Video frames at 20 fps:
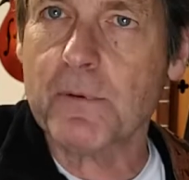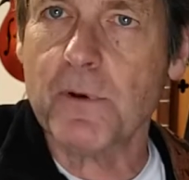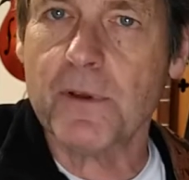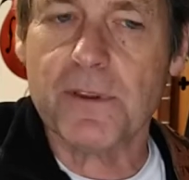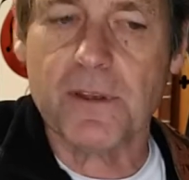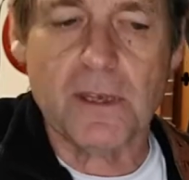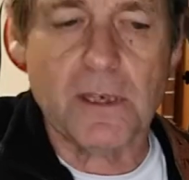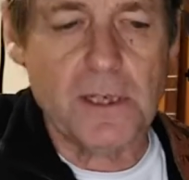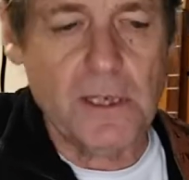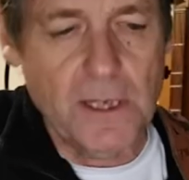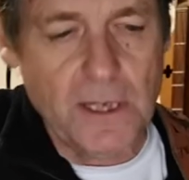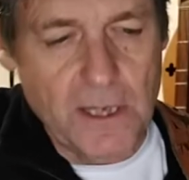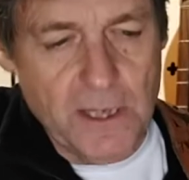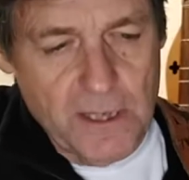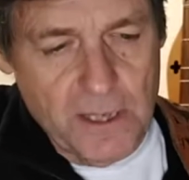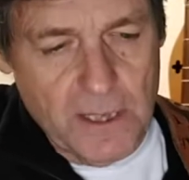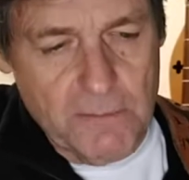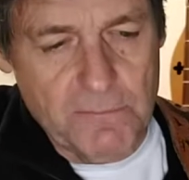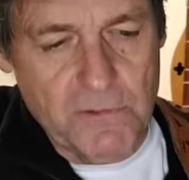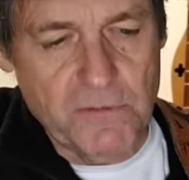with it,
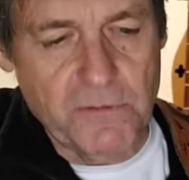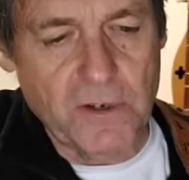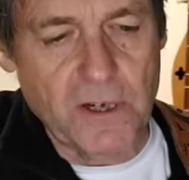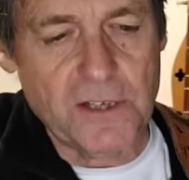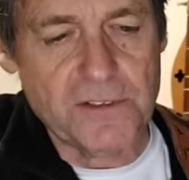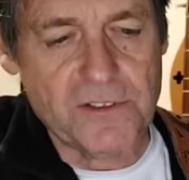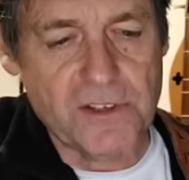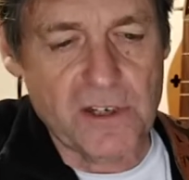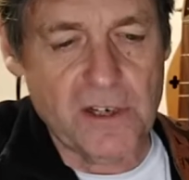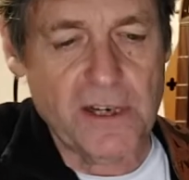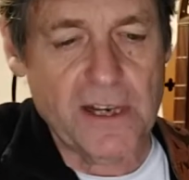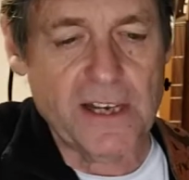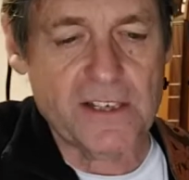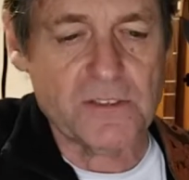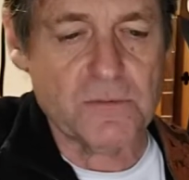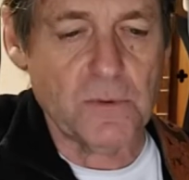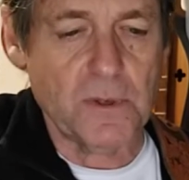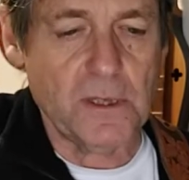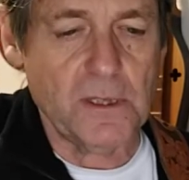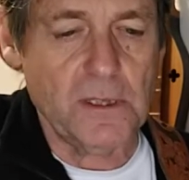then move on to the
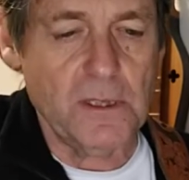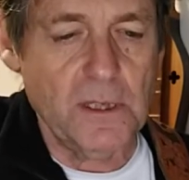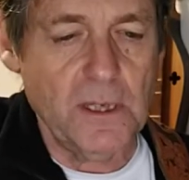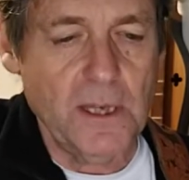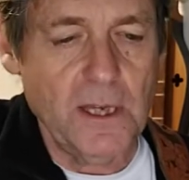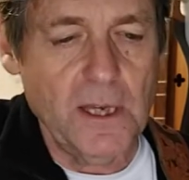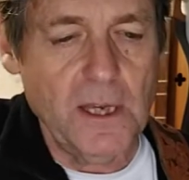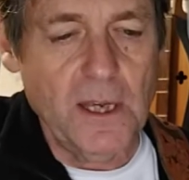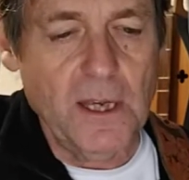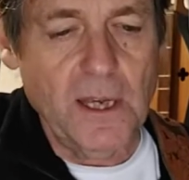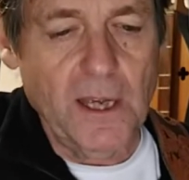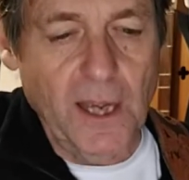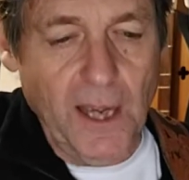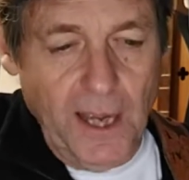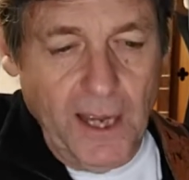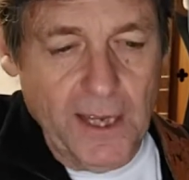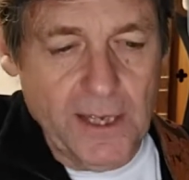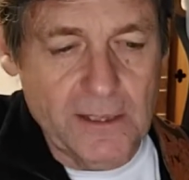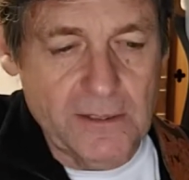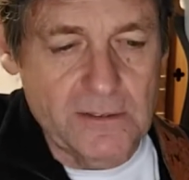next one.
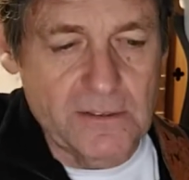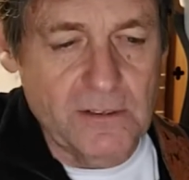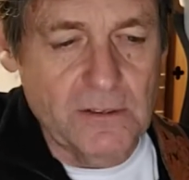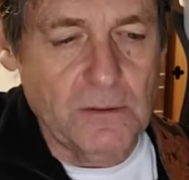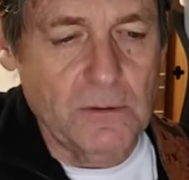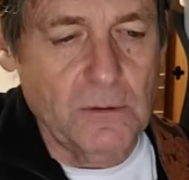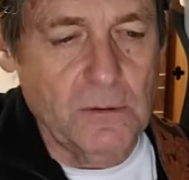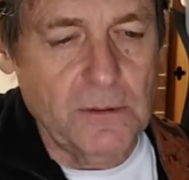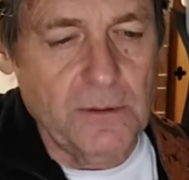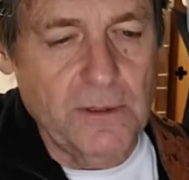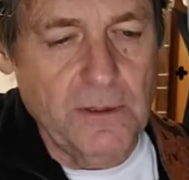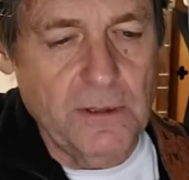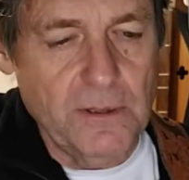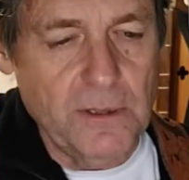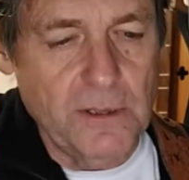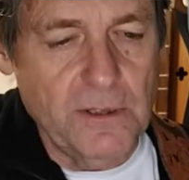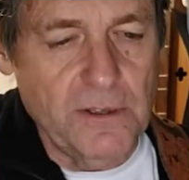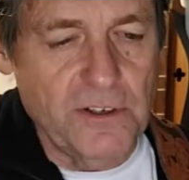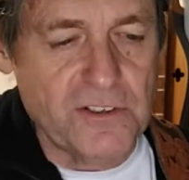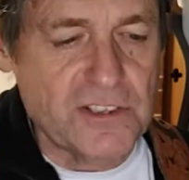And
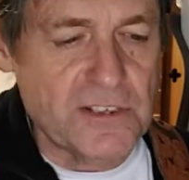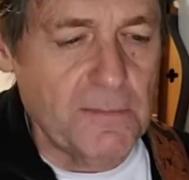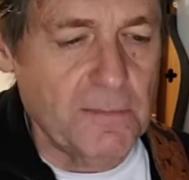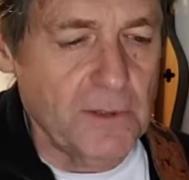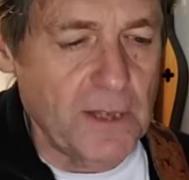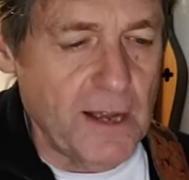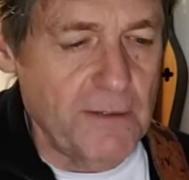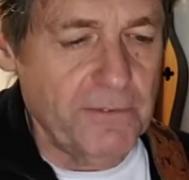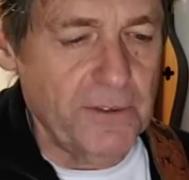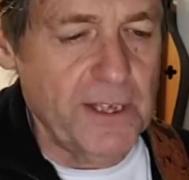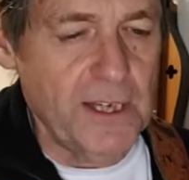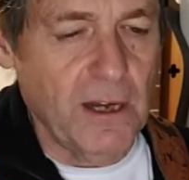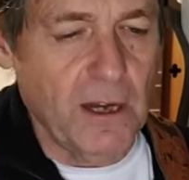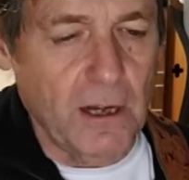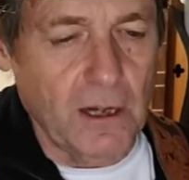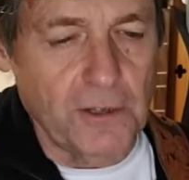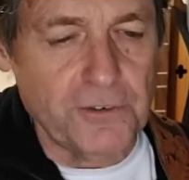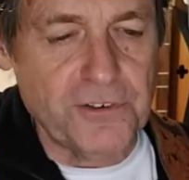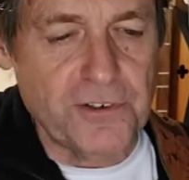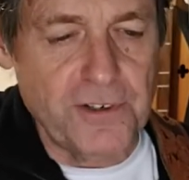there's some lovely
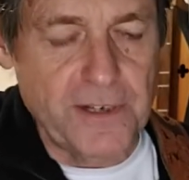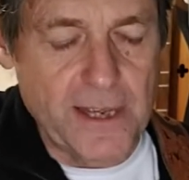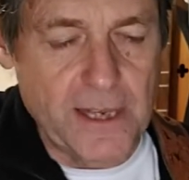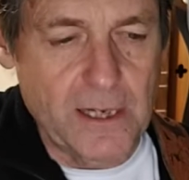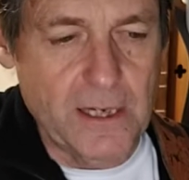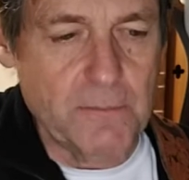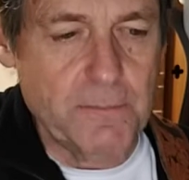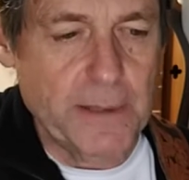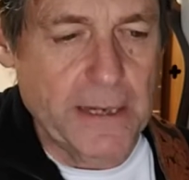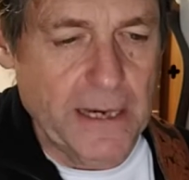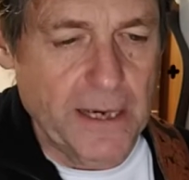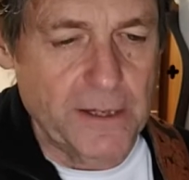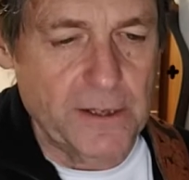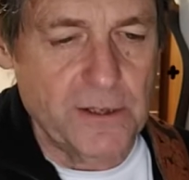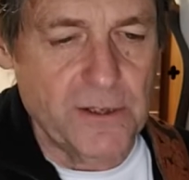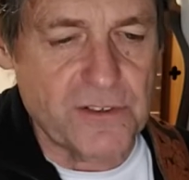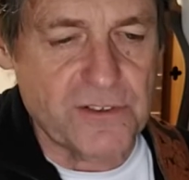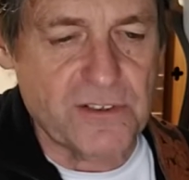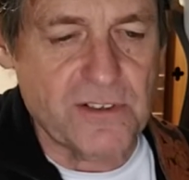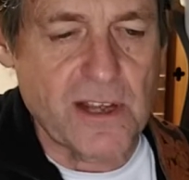alternating
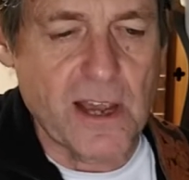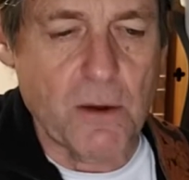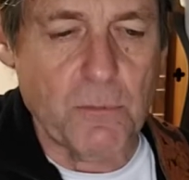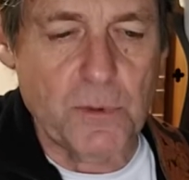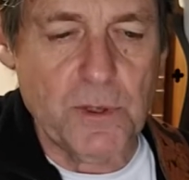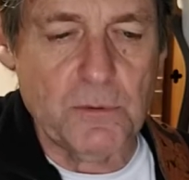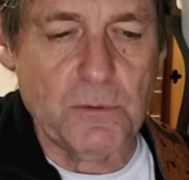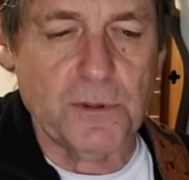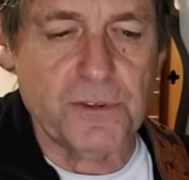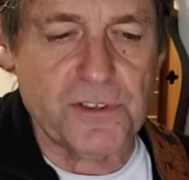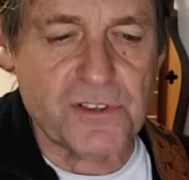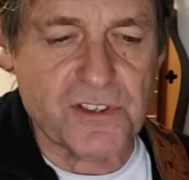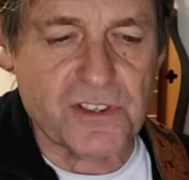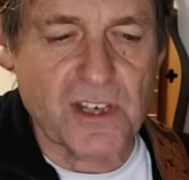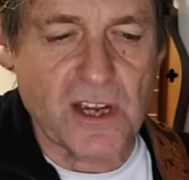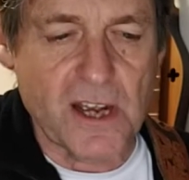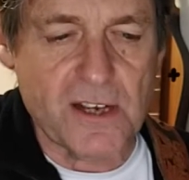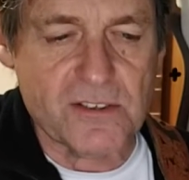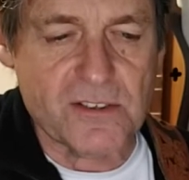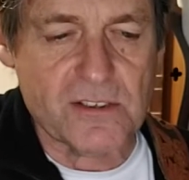patterns that we will
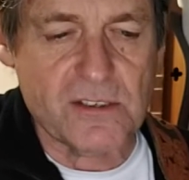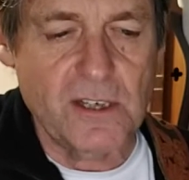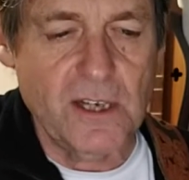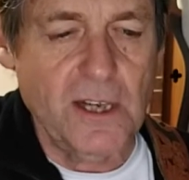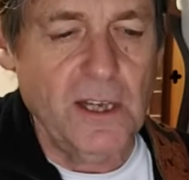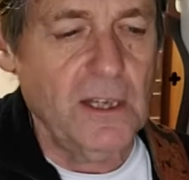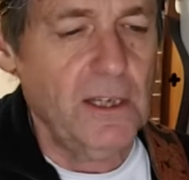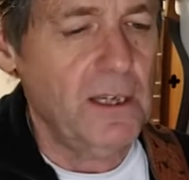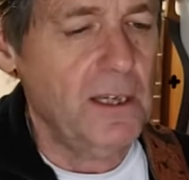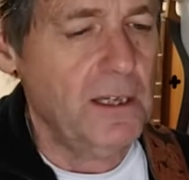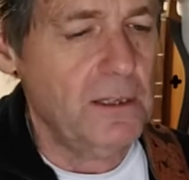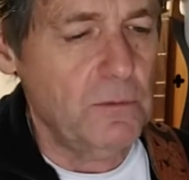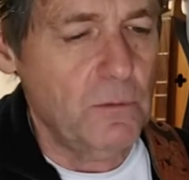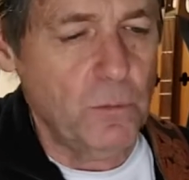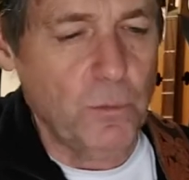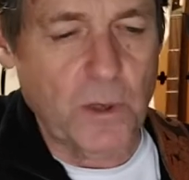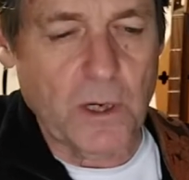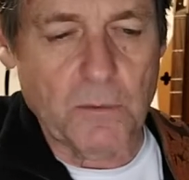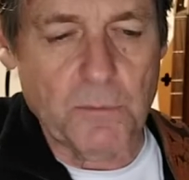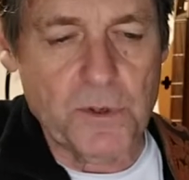discuss
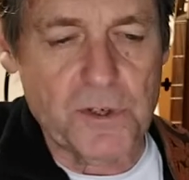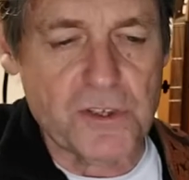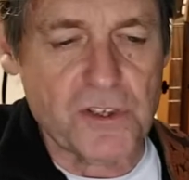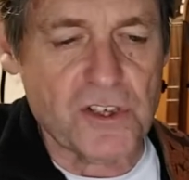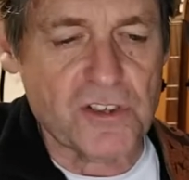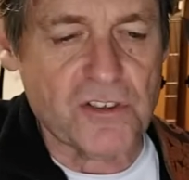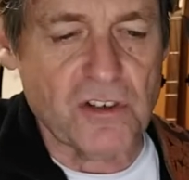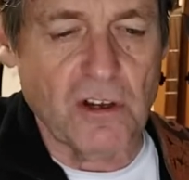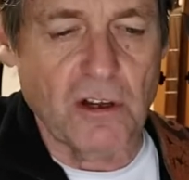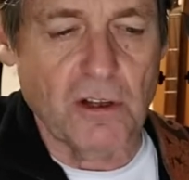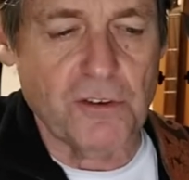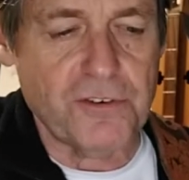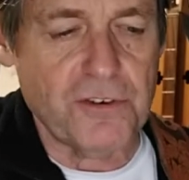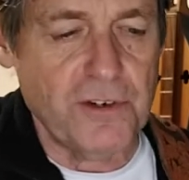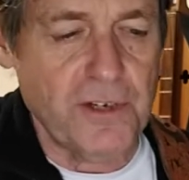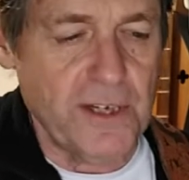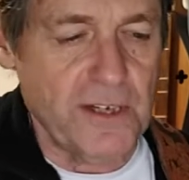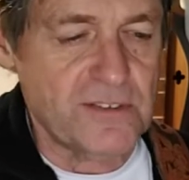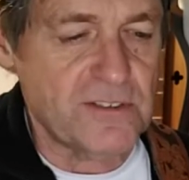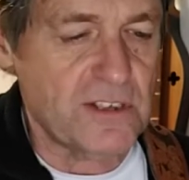where we just
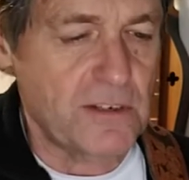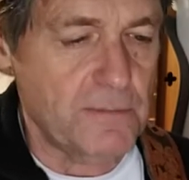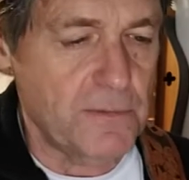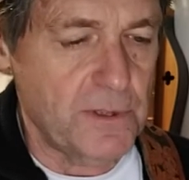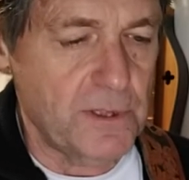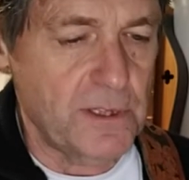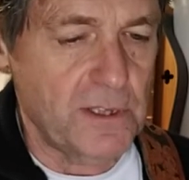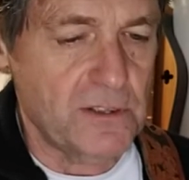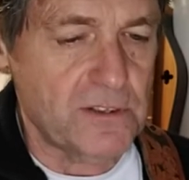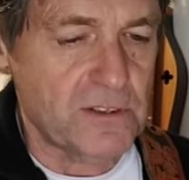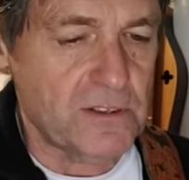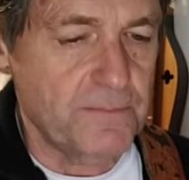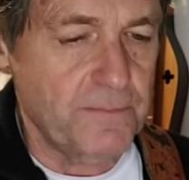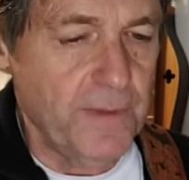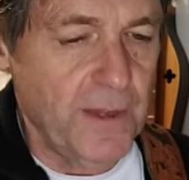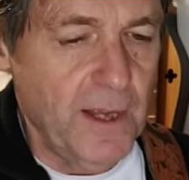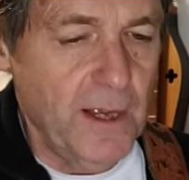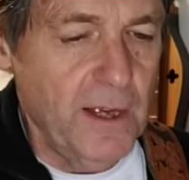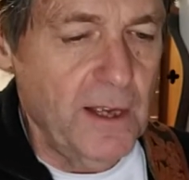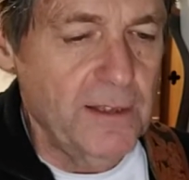alternate some of these.
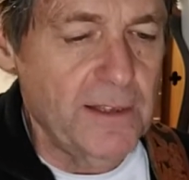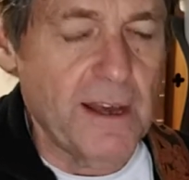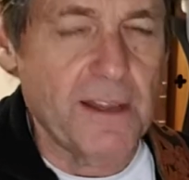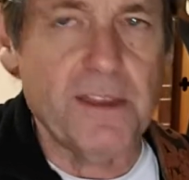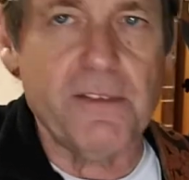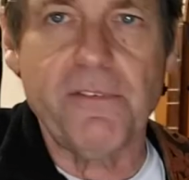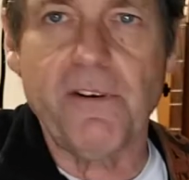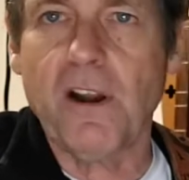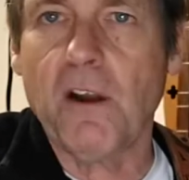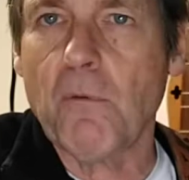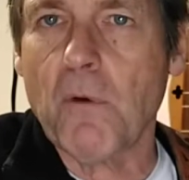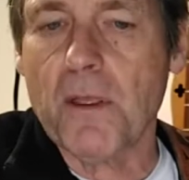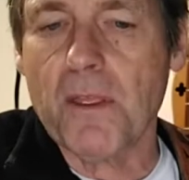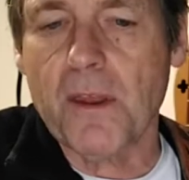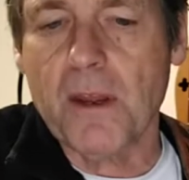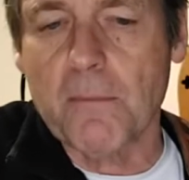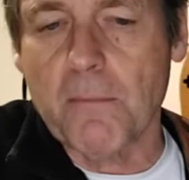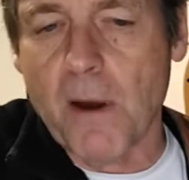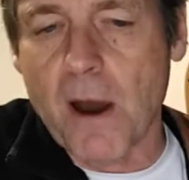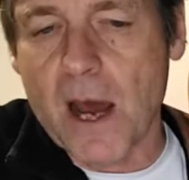Now, the very one
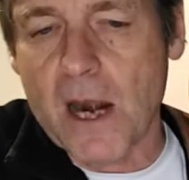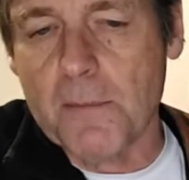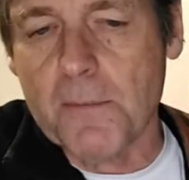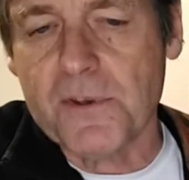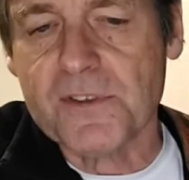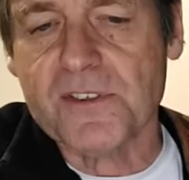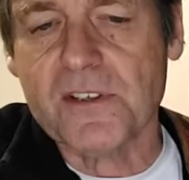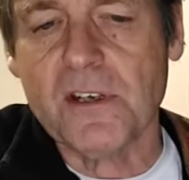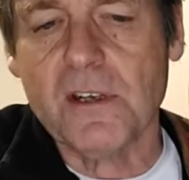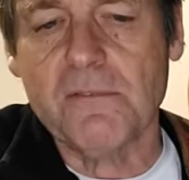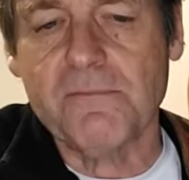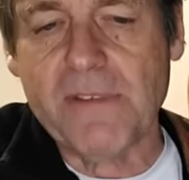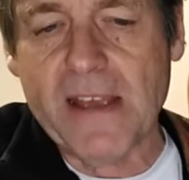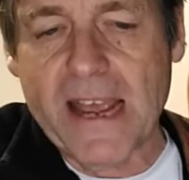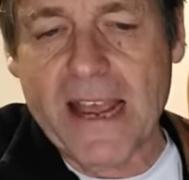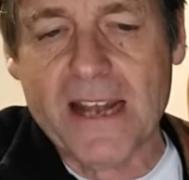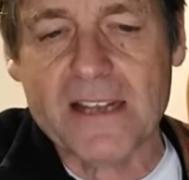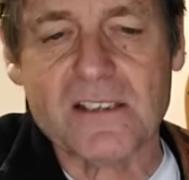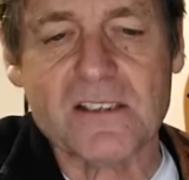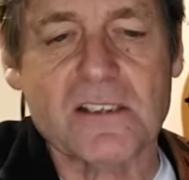on the bottom is an
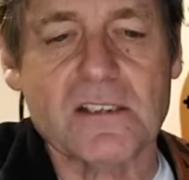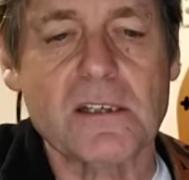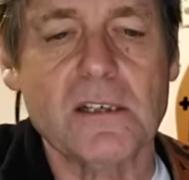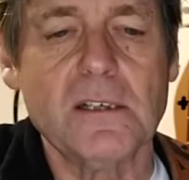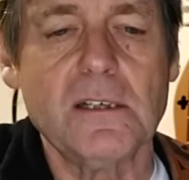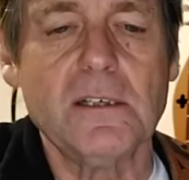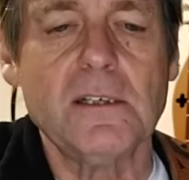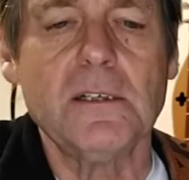advanced